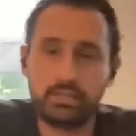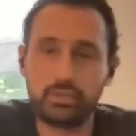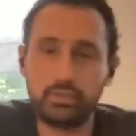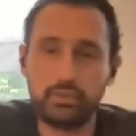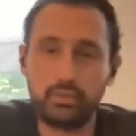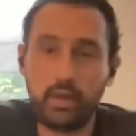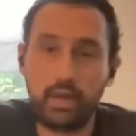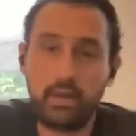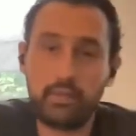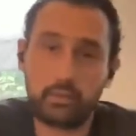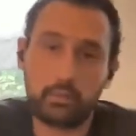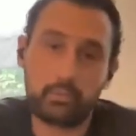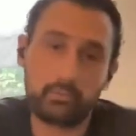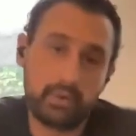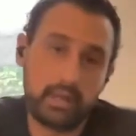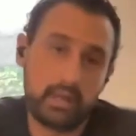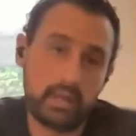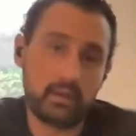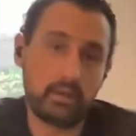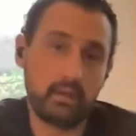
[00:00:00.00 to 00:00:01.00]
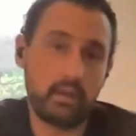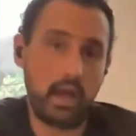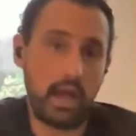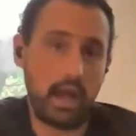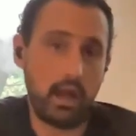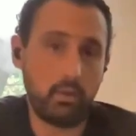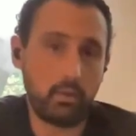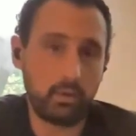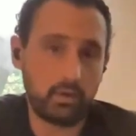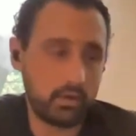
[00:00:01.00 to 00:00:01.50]
to either bring
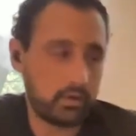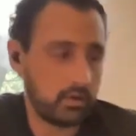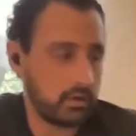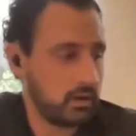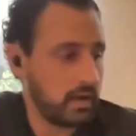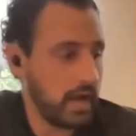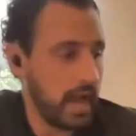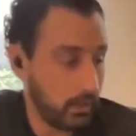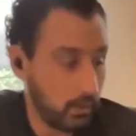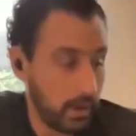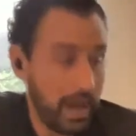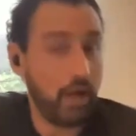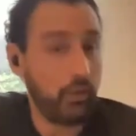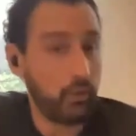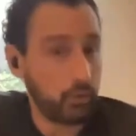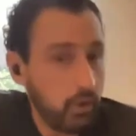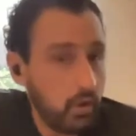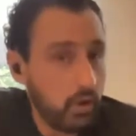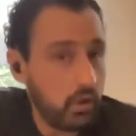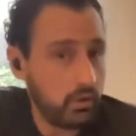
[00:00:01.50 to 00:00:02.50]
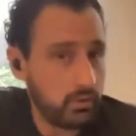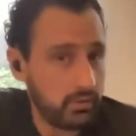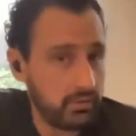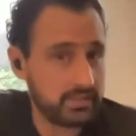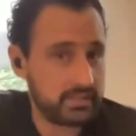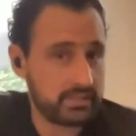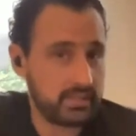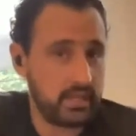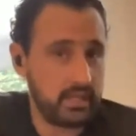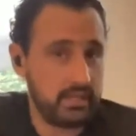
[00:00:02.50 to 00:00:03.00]
our alcohol,
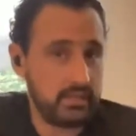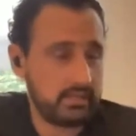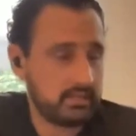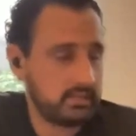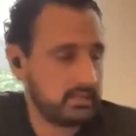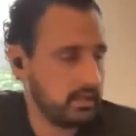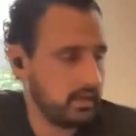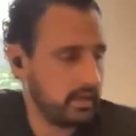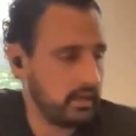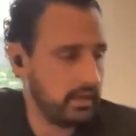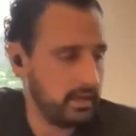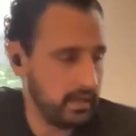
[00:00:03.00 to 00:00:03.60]
in this case,